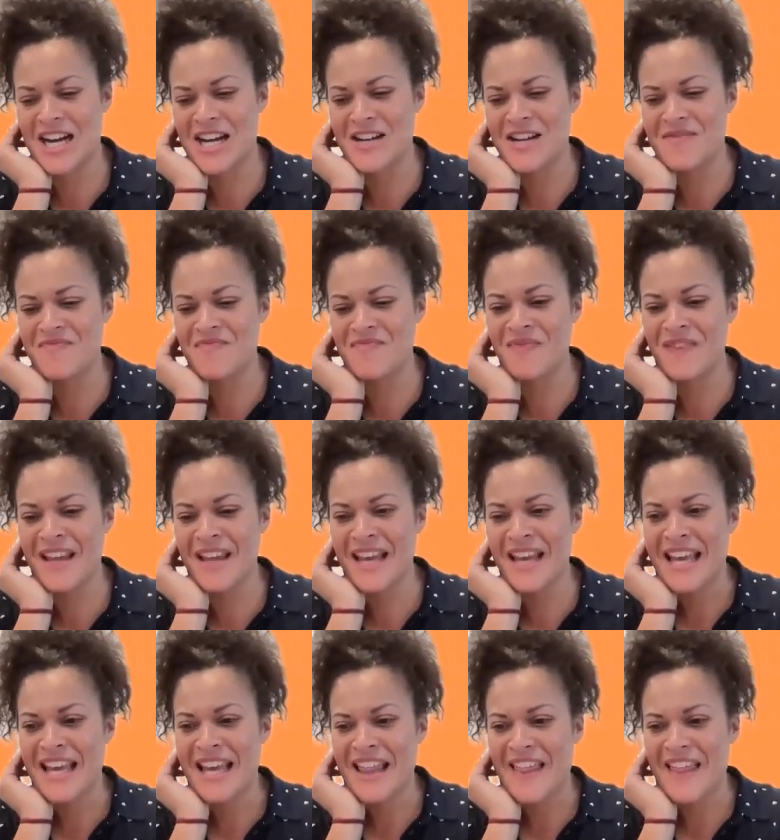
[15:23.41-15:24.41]

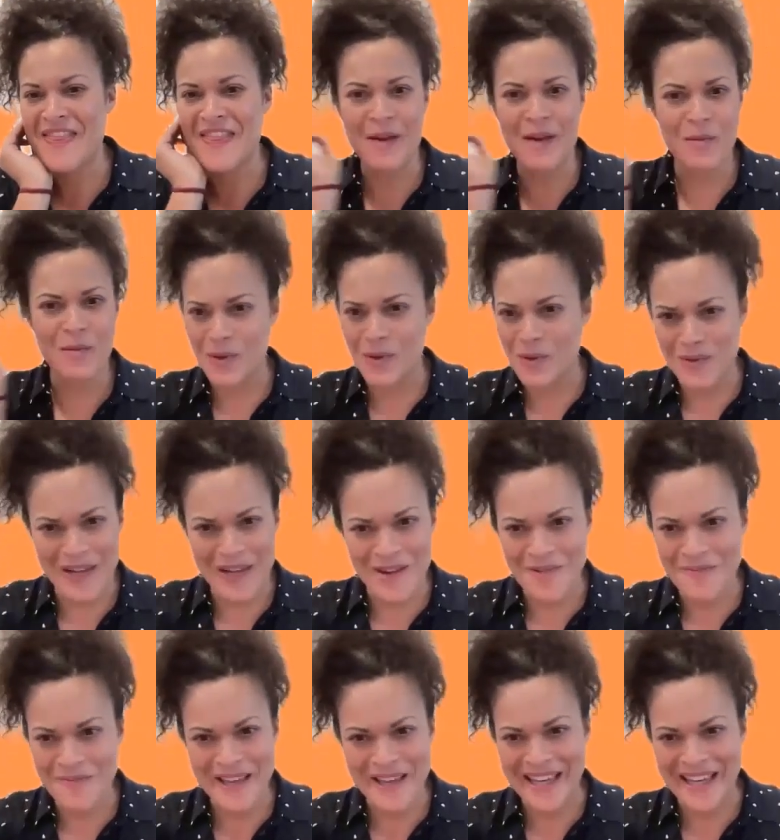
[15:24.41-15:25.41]
They will all
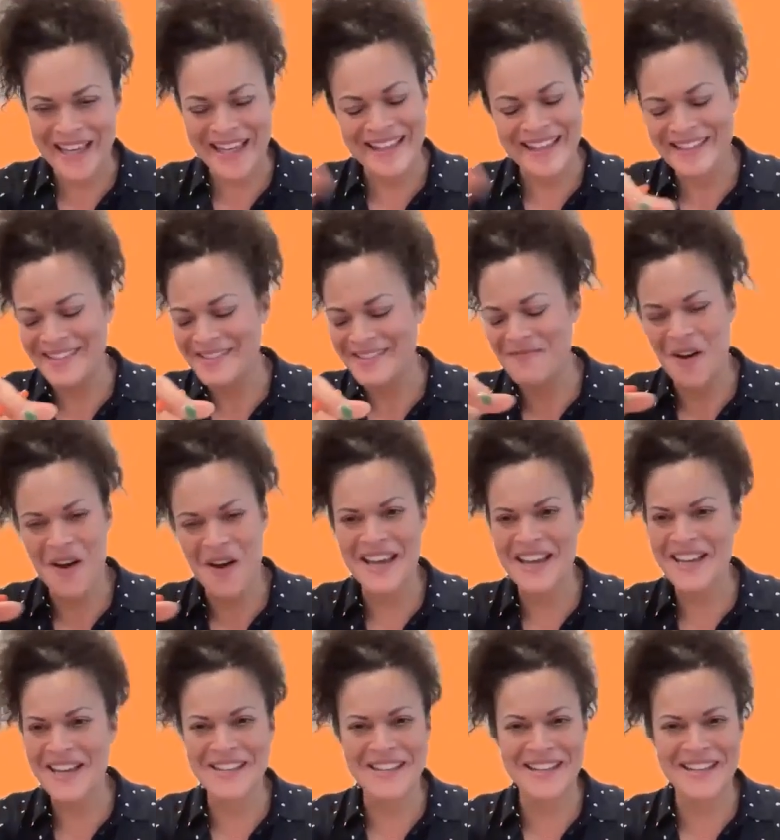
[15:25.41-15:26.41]
now be
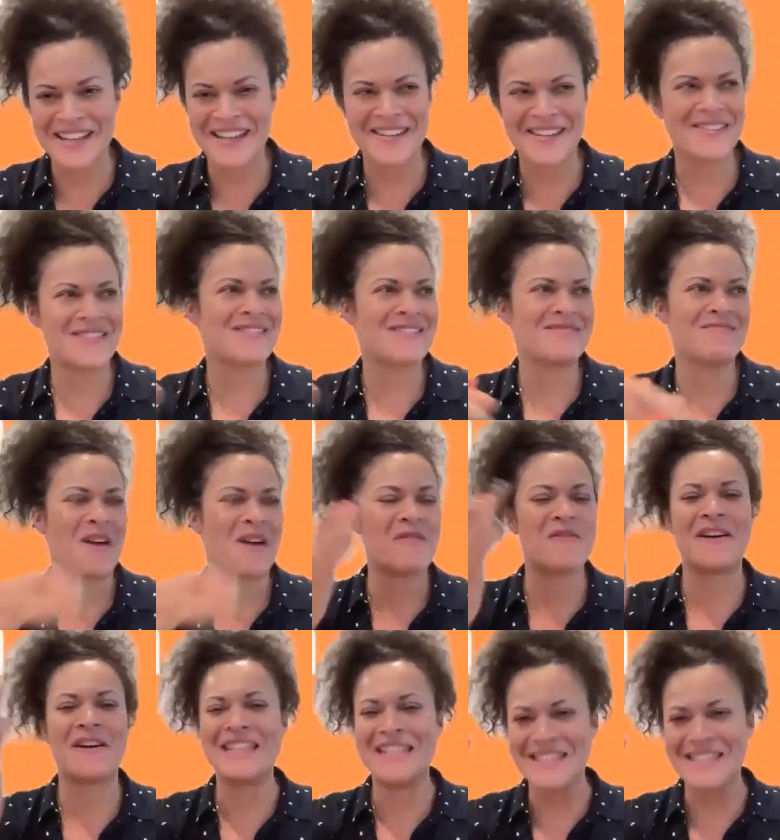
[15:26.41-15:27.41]
my
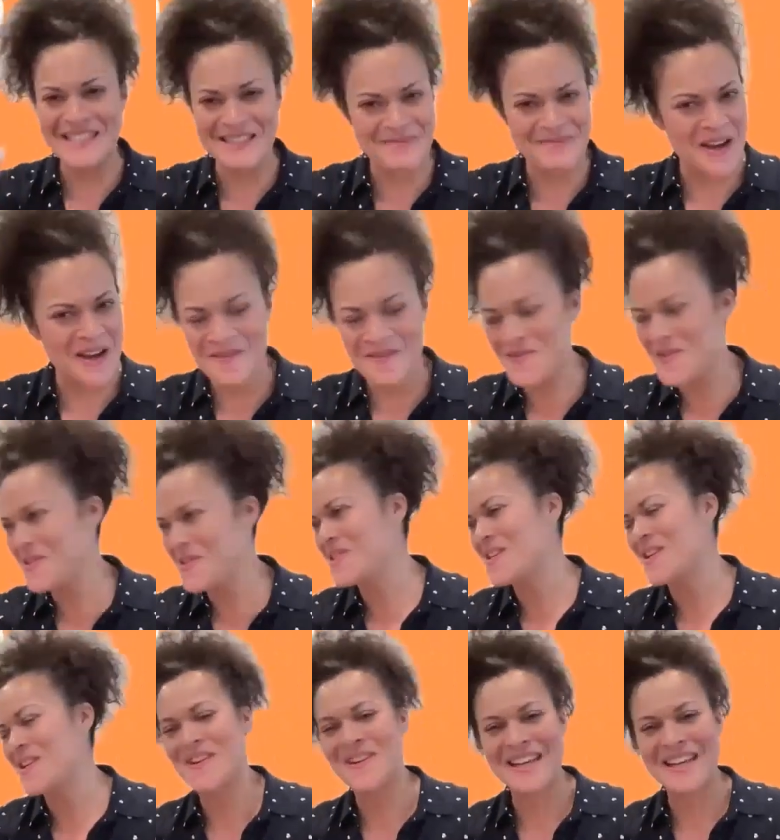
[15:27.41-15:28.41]
friends, my
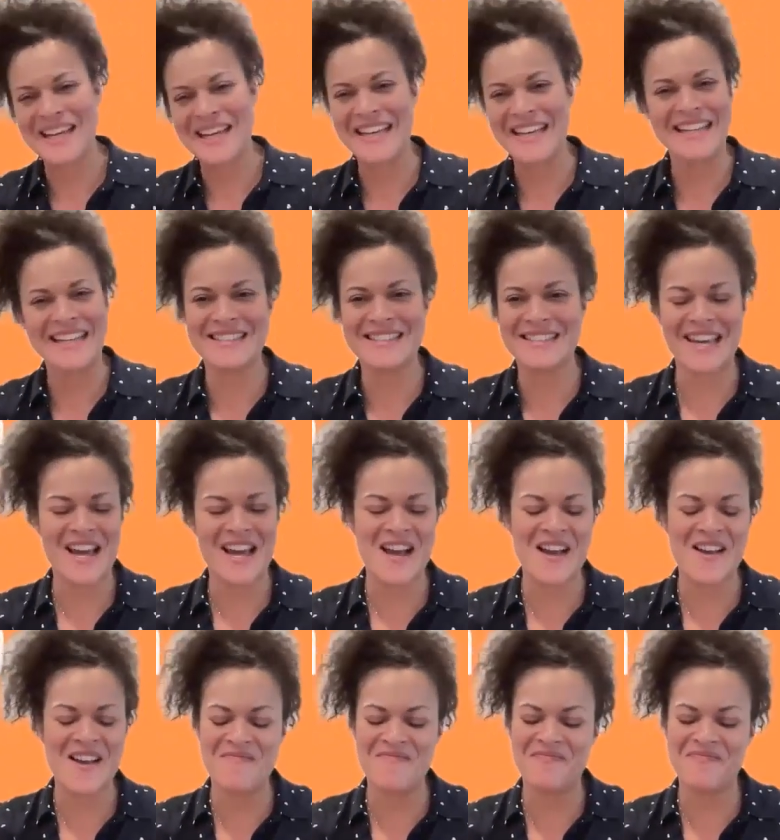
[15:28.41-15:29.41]
future colleagues,
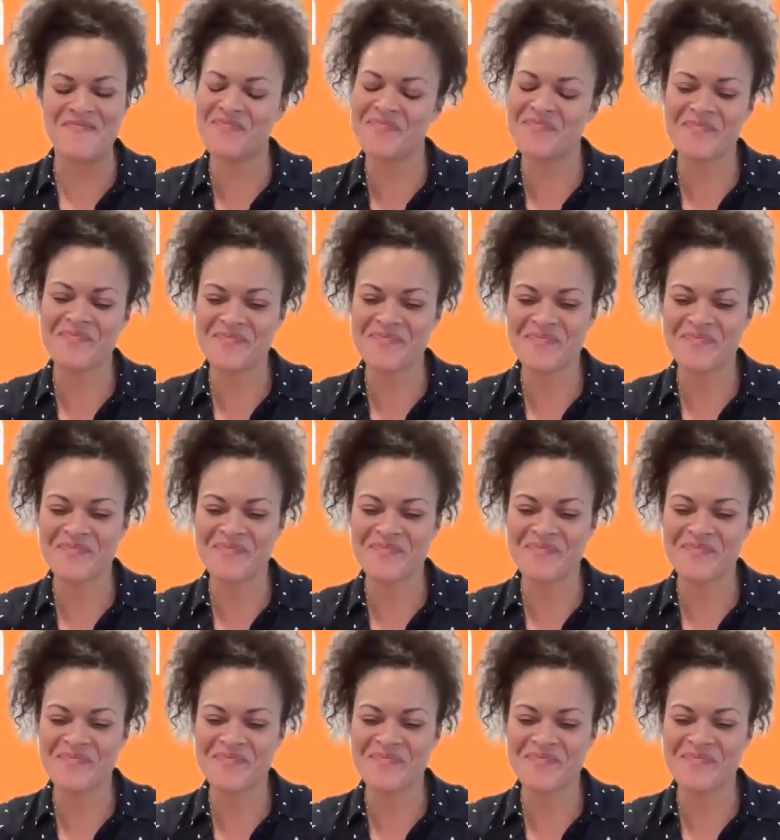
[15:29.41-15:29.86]
and